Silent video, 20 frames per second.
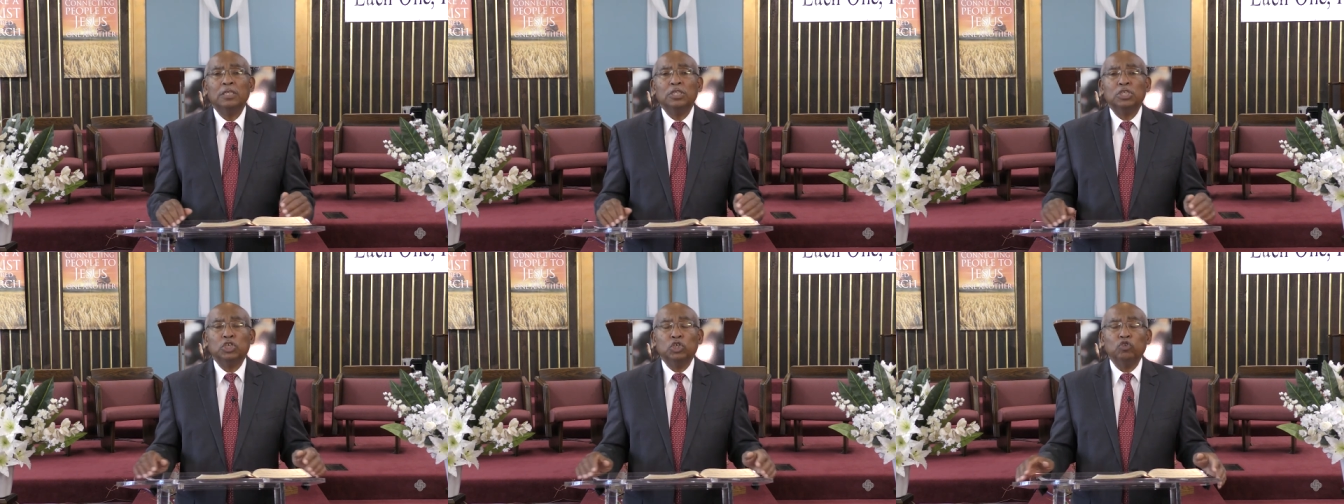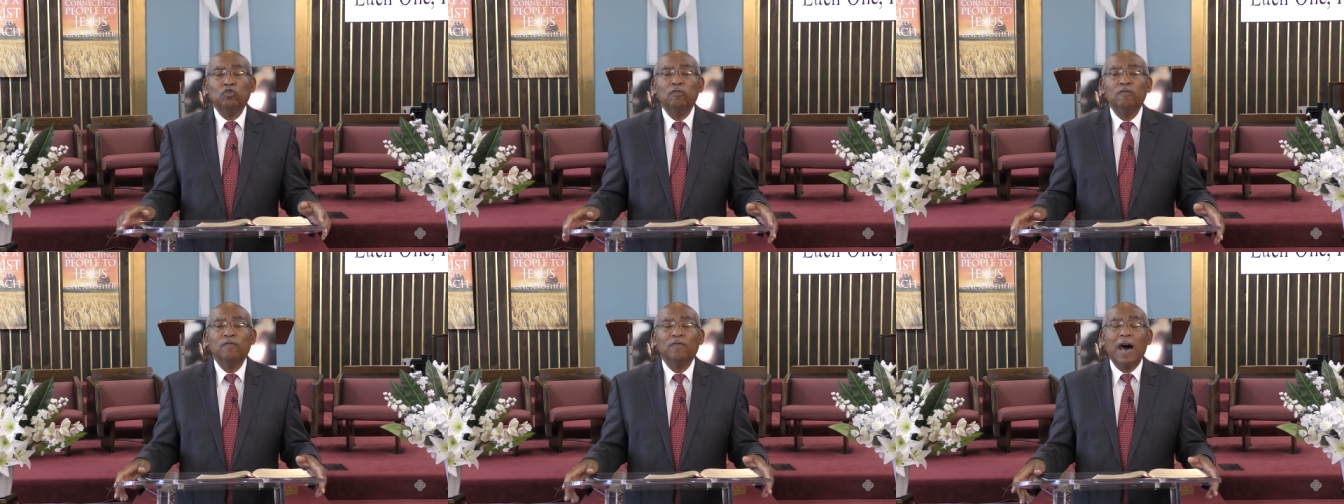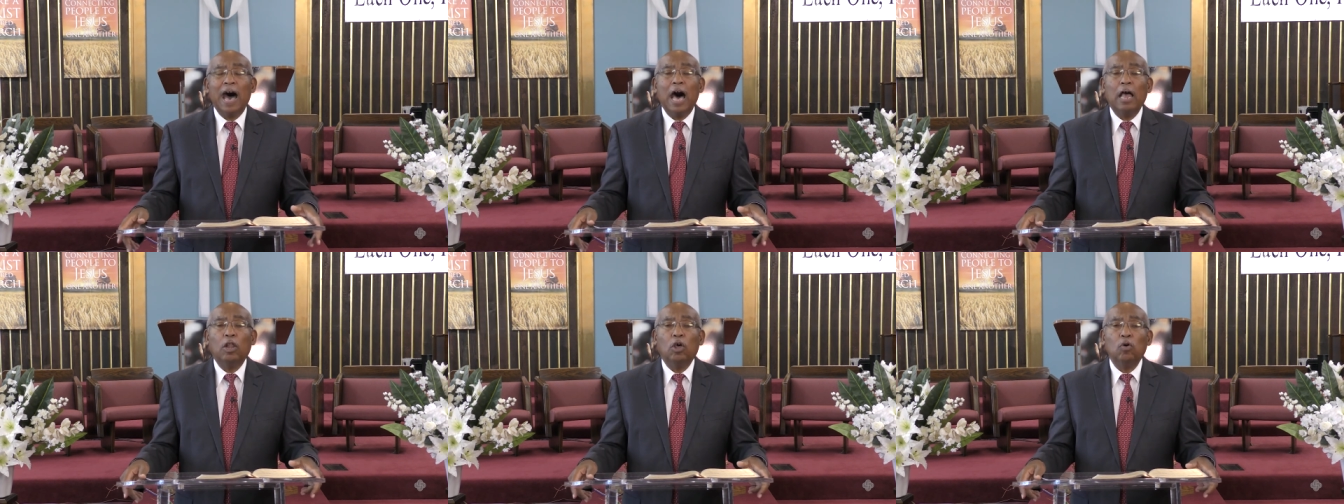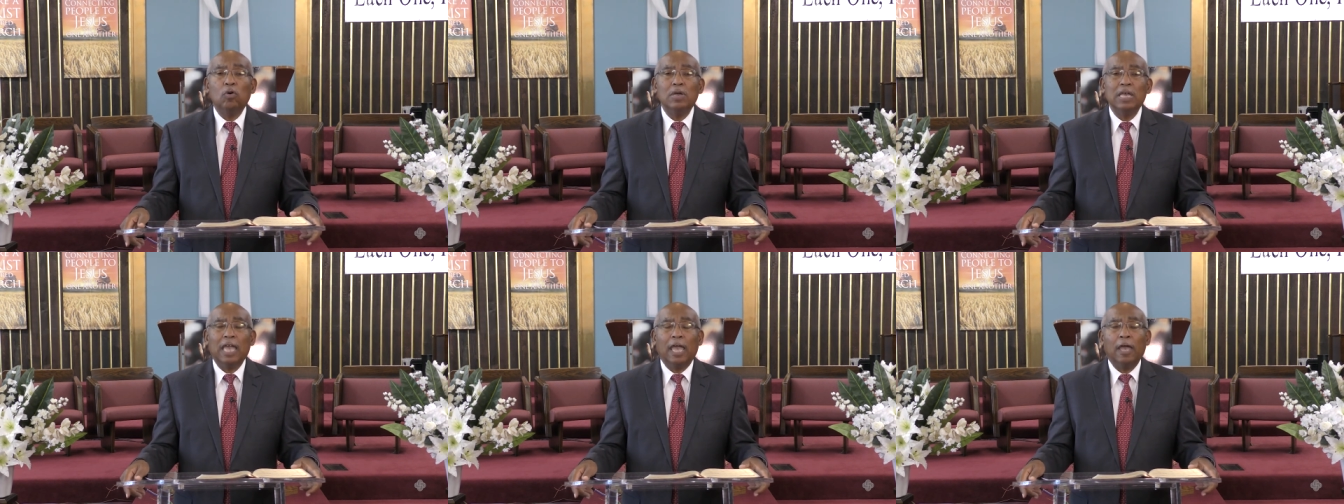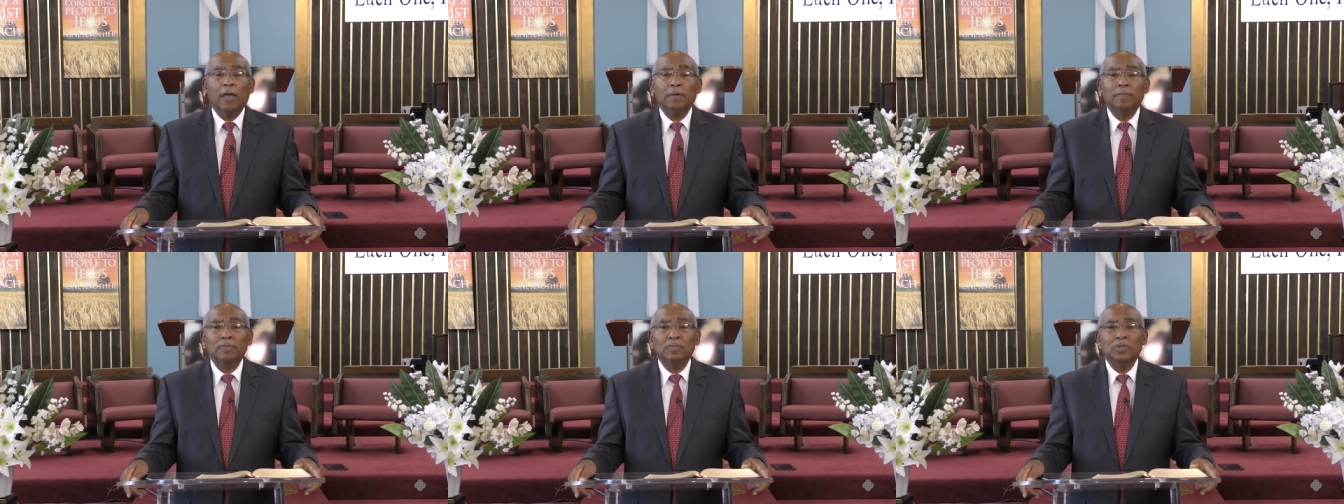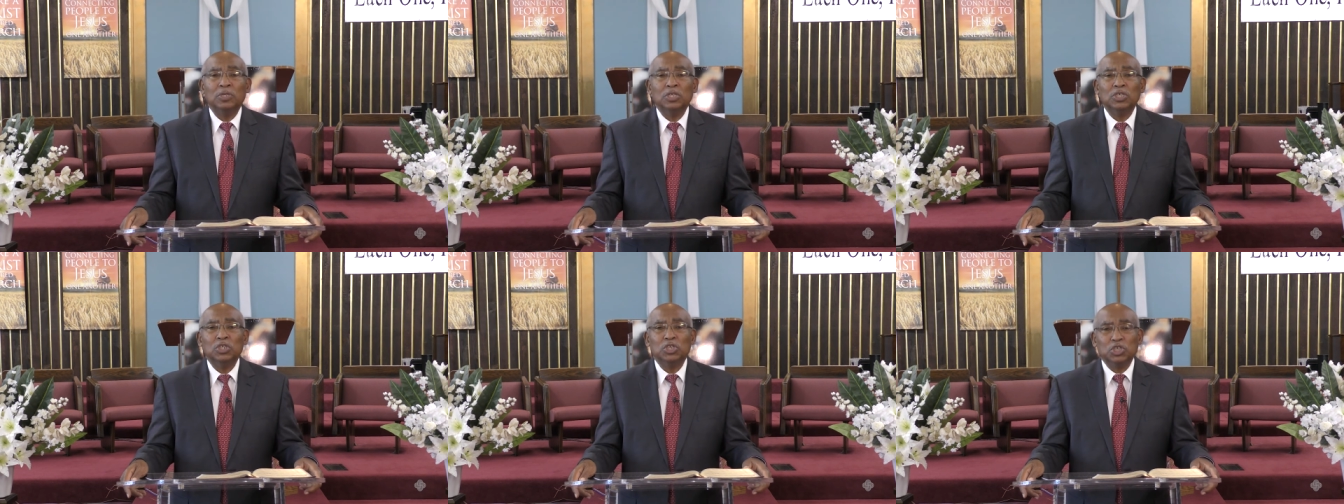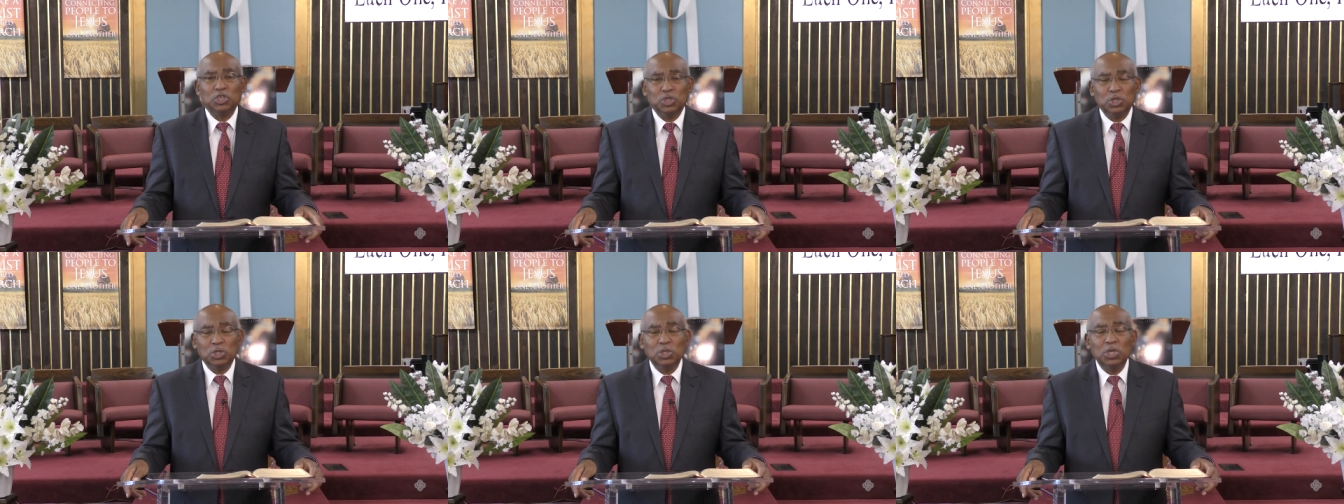to follow Him,
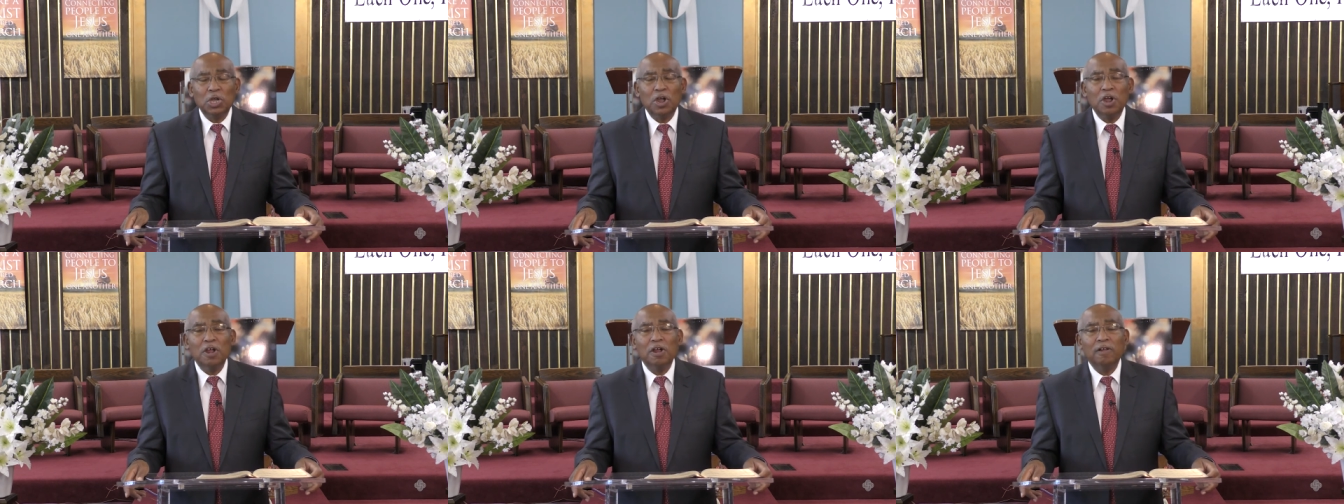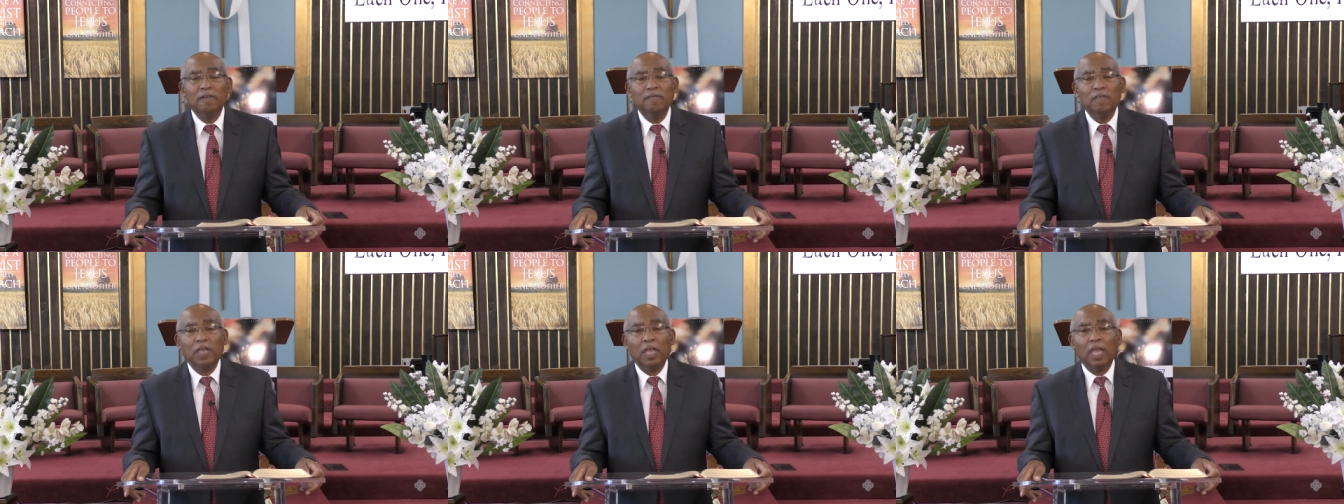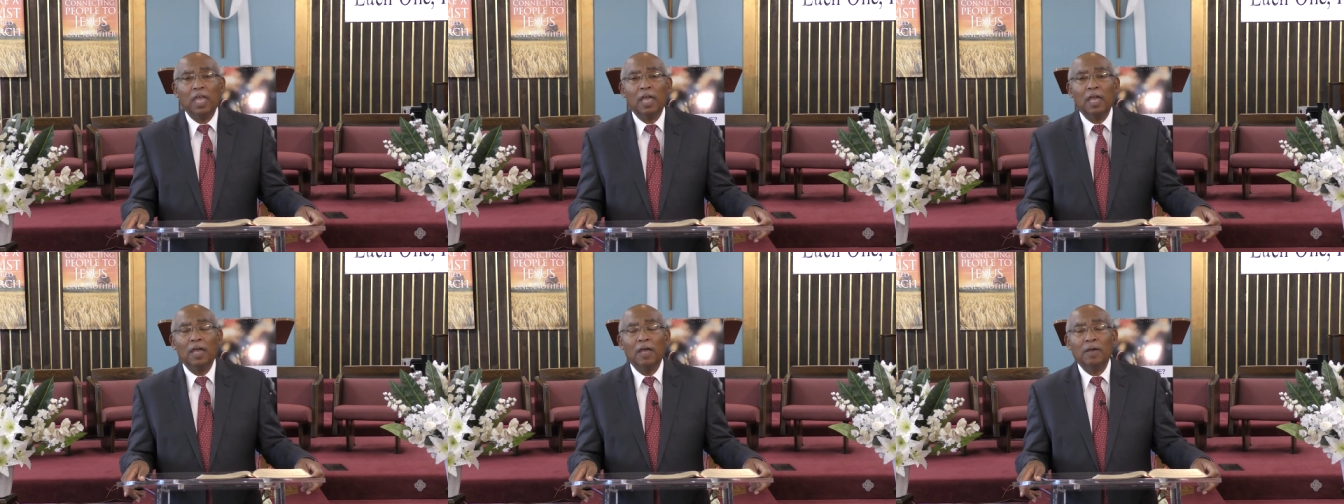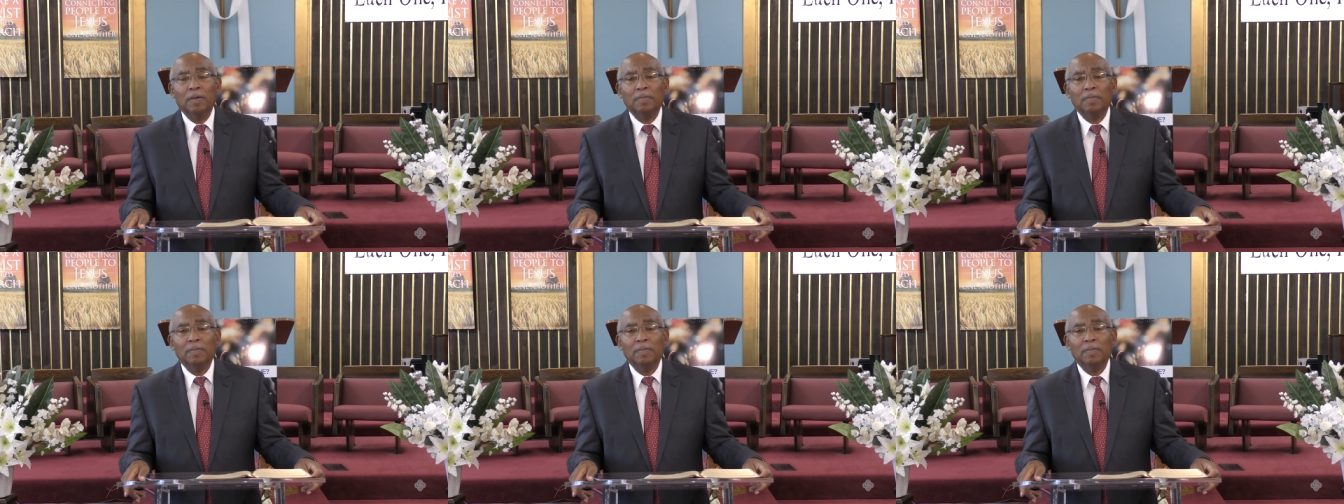to serve Him,